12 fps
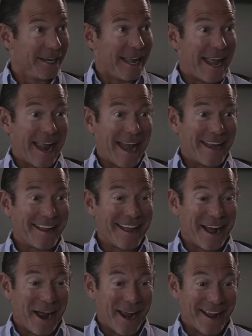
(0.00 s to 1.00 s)
And
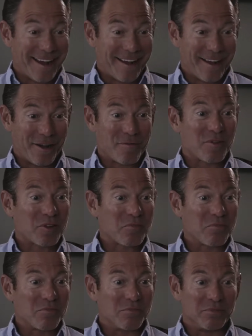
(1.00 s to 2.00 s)
I uh,
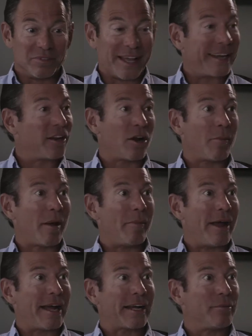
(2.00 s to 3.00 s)
landed on my
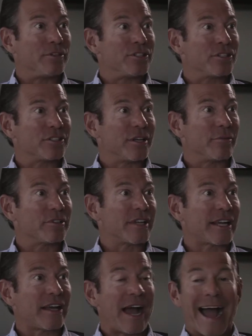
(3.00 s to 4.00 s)
back. I was just, it was
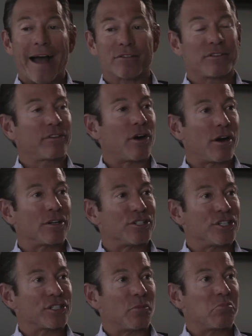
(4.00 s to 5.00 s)
like a house of cards
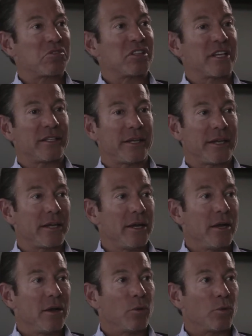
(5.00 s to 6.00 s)
just completely
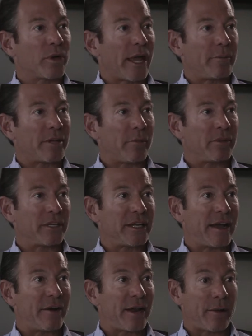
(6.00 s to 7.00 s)
came tumbling
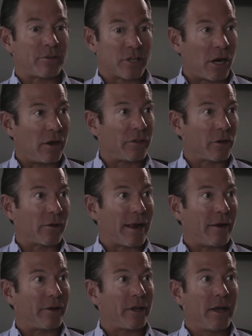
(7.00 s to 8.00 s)
down and I was on the
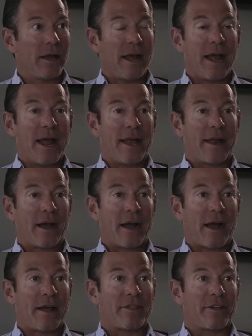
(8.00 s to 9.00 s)
ground and
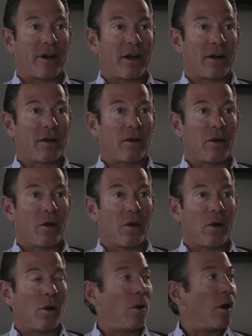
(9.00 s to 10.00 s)
I thought,
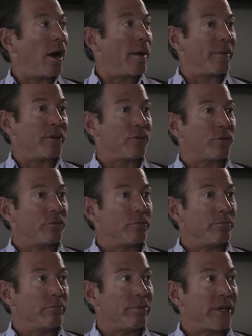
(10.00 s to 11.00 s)
I'm in
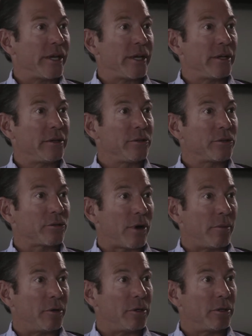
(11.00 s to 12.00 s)
big trouble.